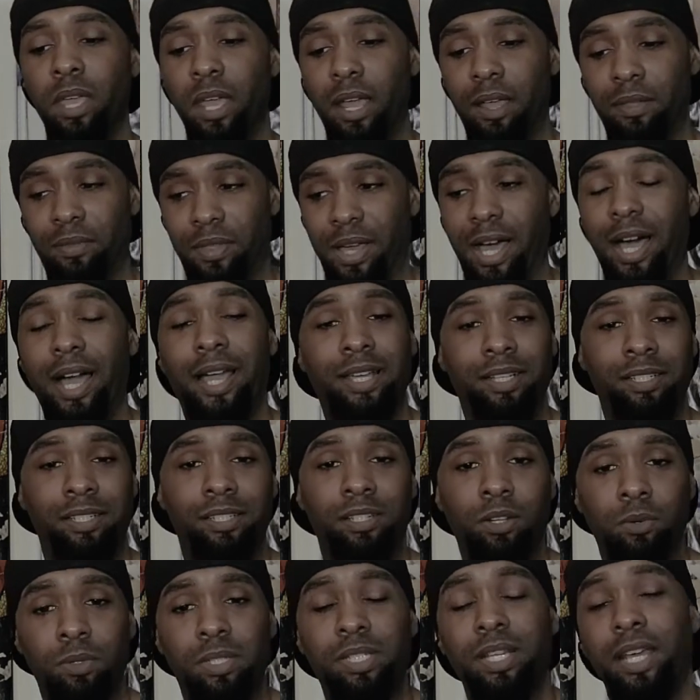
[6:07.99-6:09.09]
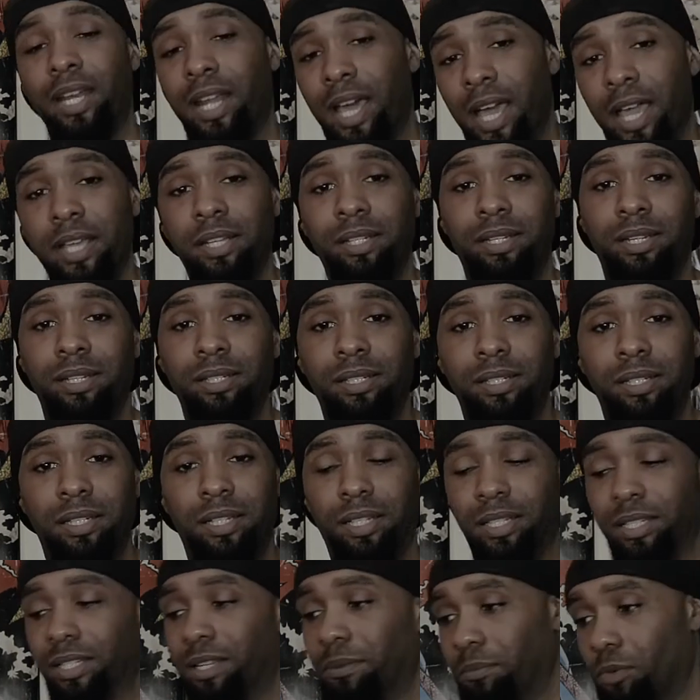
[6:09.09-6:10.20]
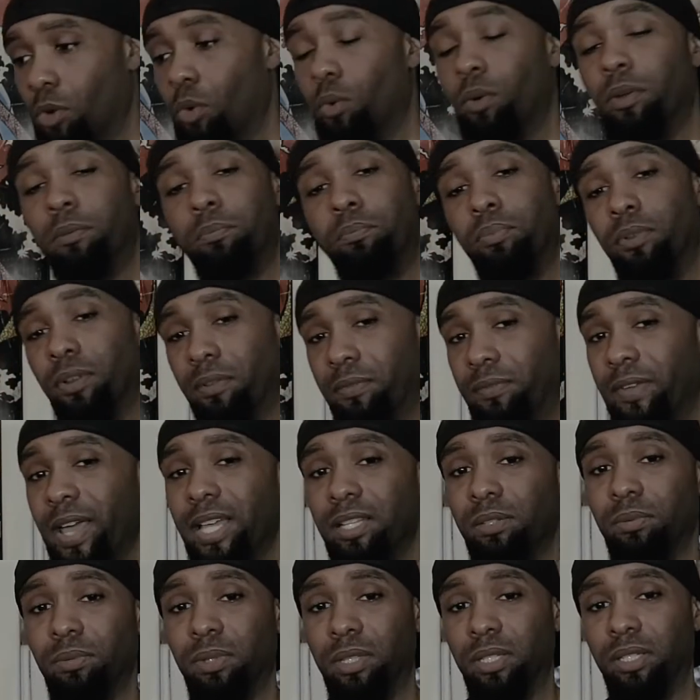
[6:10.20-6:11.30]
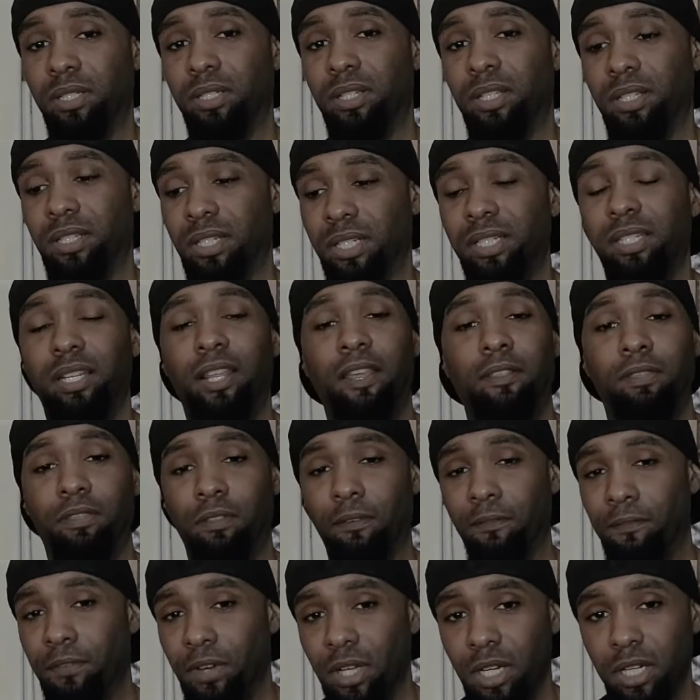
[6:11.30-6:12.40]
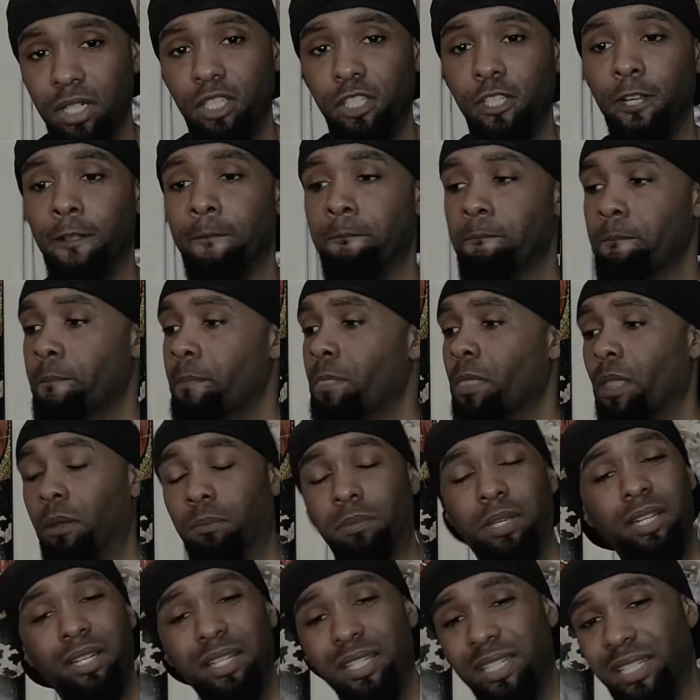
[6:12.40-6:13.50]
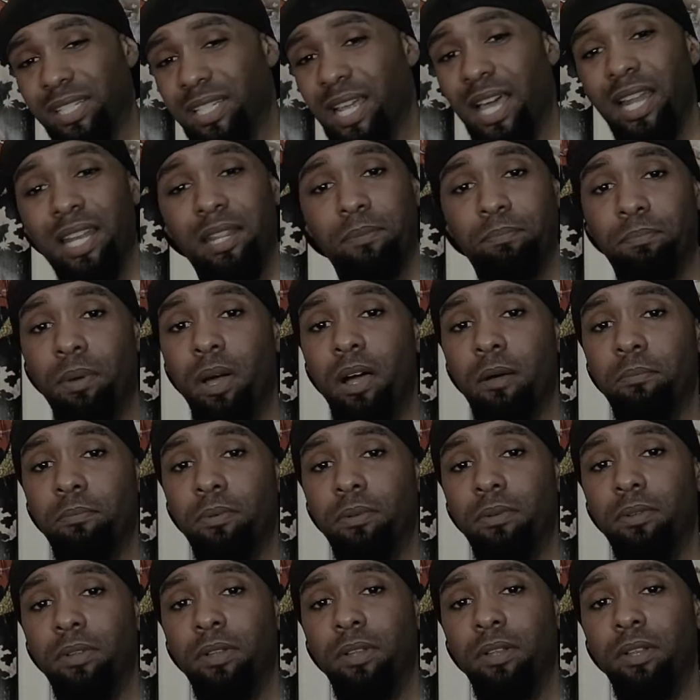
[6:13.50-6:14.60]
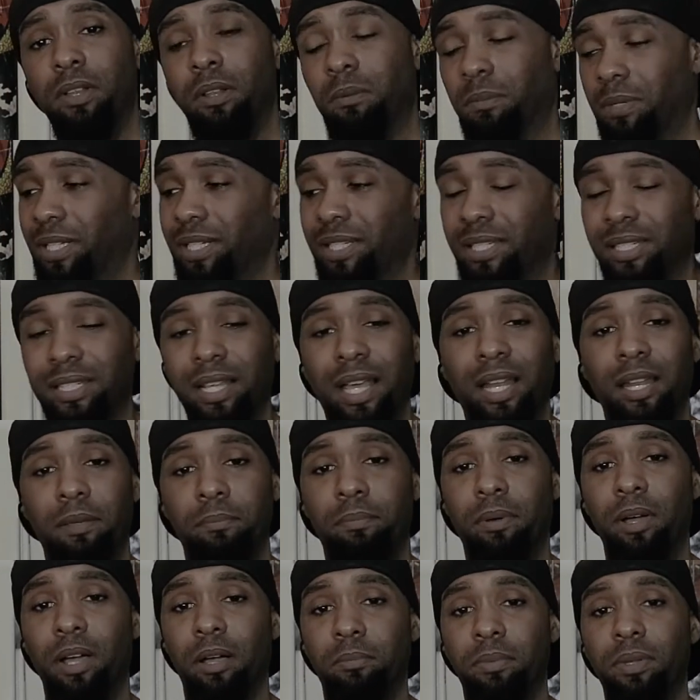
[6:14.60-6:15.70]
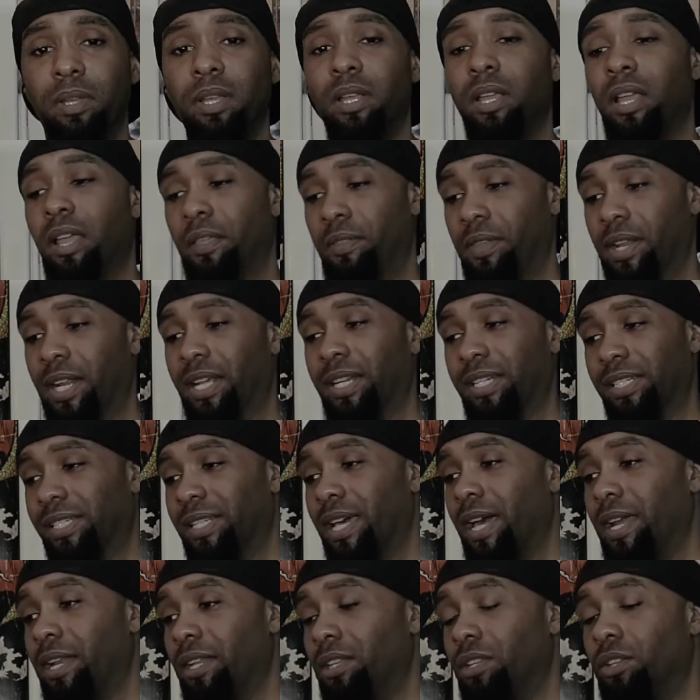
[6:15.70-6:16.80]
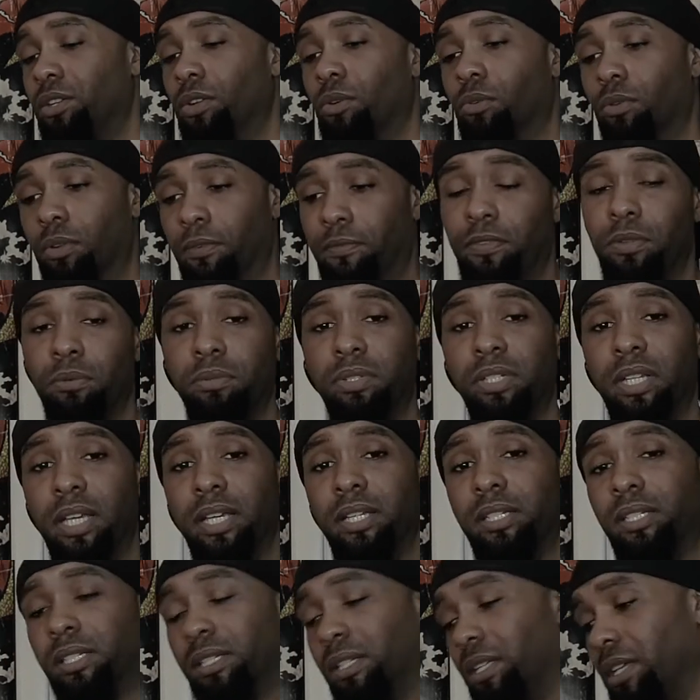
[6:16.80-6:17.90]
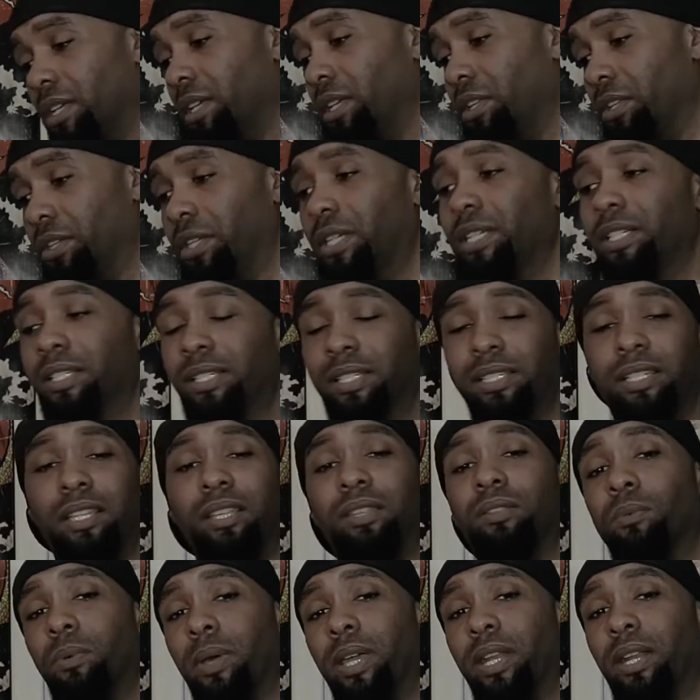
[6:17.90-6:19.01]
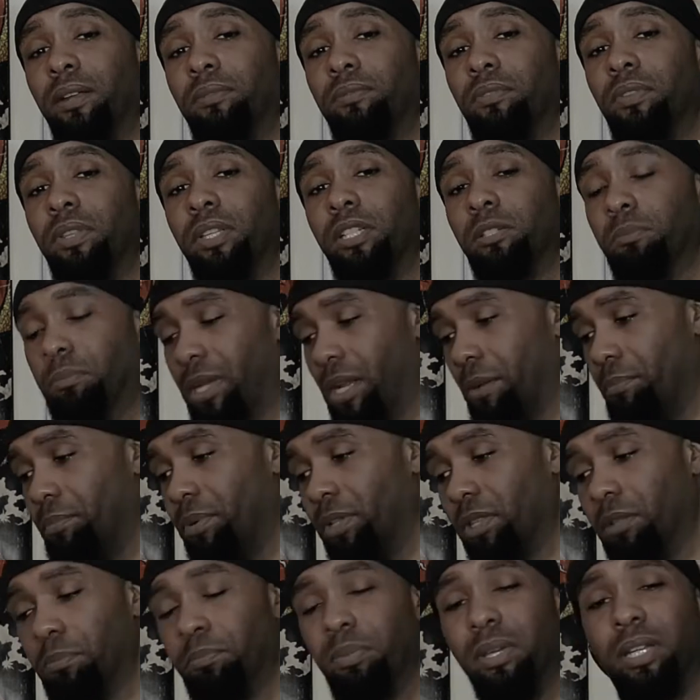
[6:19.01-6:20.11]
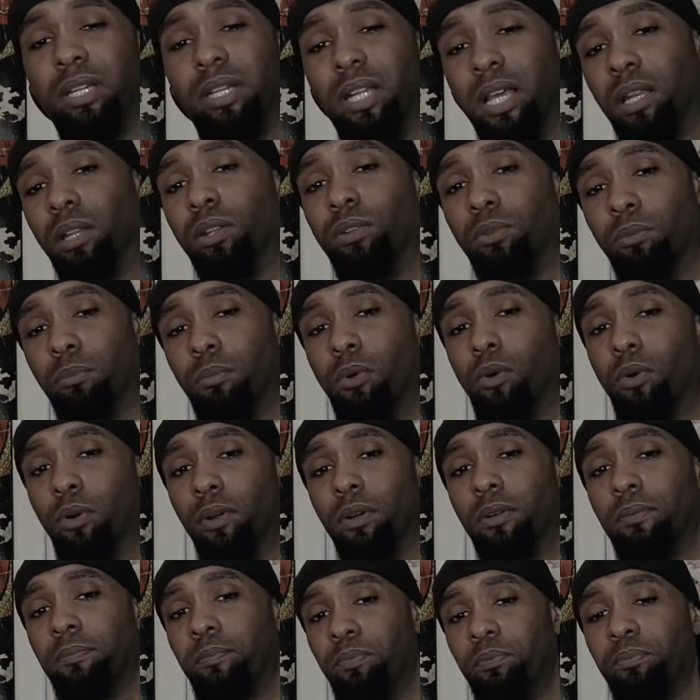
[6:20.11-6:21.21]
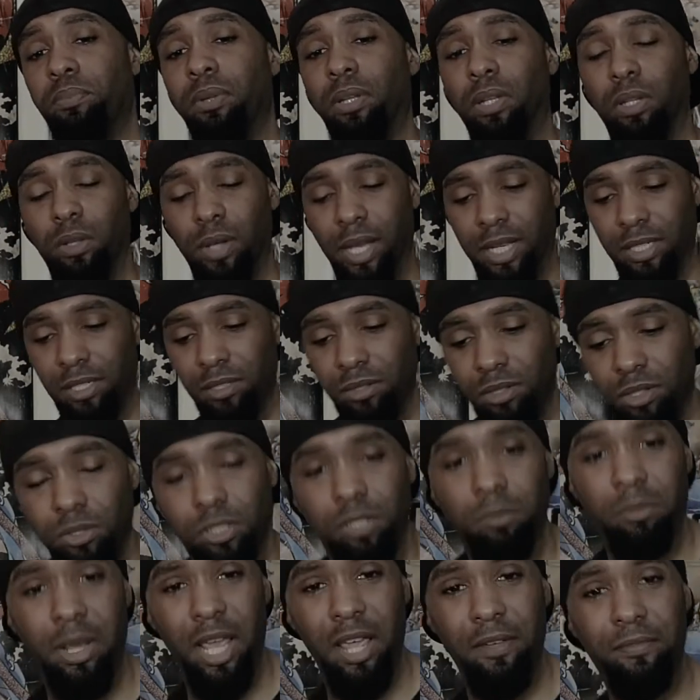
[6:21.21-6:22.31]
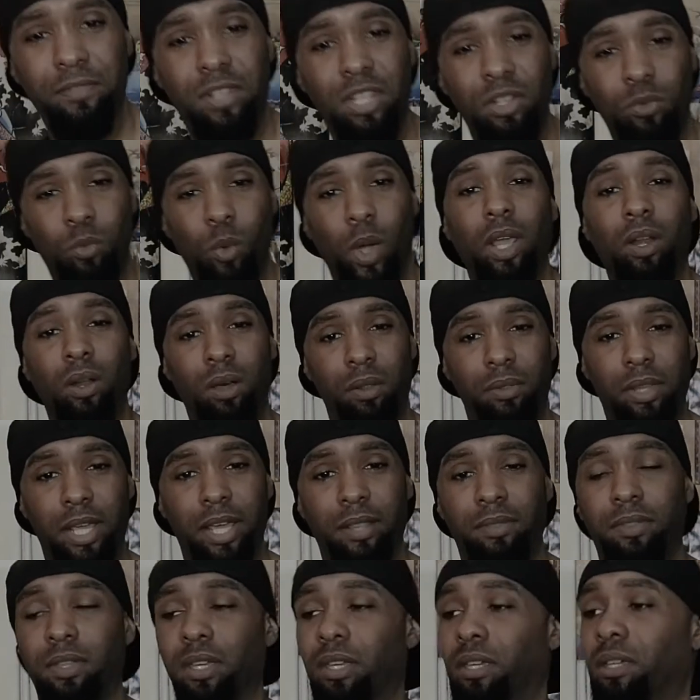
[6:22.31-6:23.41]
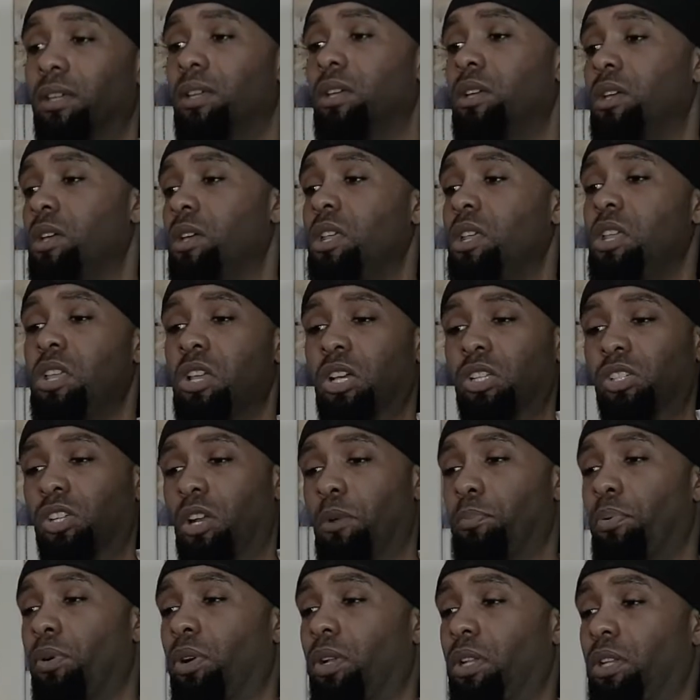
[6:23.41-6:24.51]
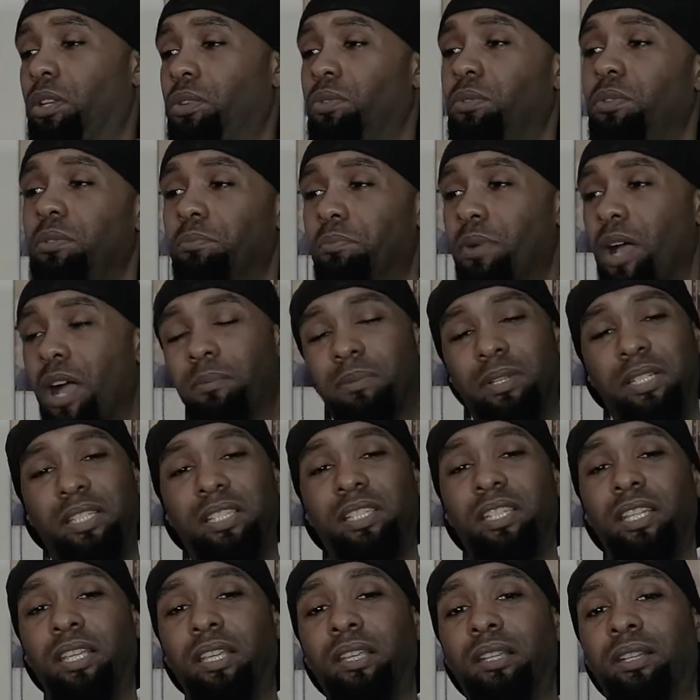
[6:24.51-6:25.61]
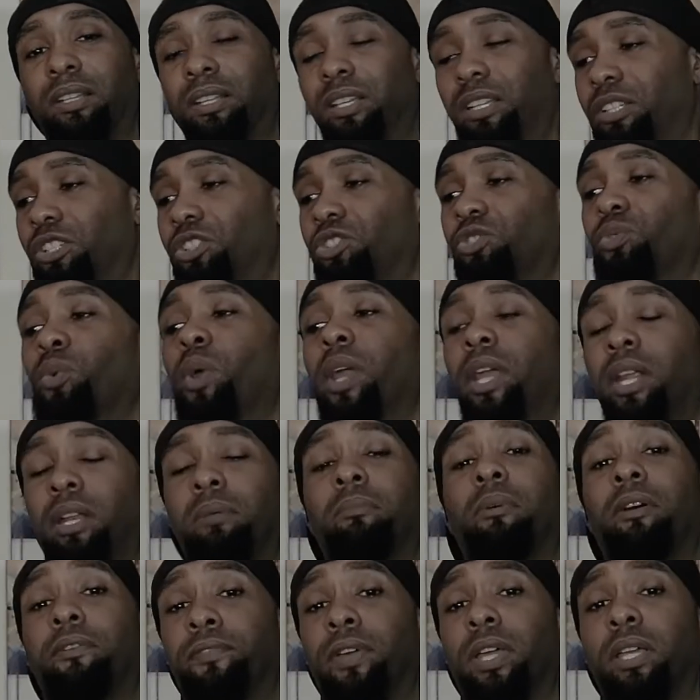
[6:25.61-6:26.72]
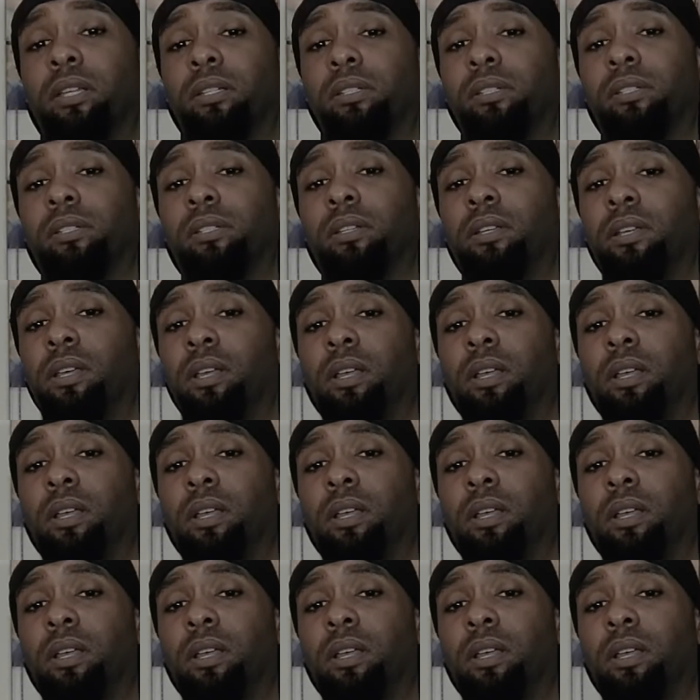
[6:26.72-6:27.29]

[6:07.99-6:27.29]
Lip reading: and the high, it's kind of high intensity because I'm going pretty fast with this thing just to get the footage. I'm getting a solid pump. Then I decided, in a few sets, you didn't see the weight after this, but I put the pin down a little more, put a little, some hefty weight on that thing. I started pulling. You can probably see in the strain in my face.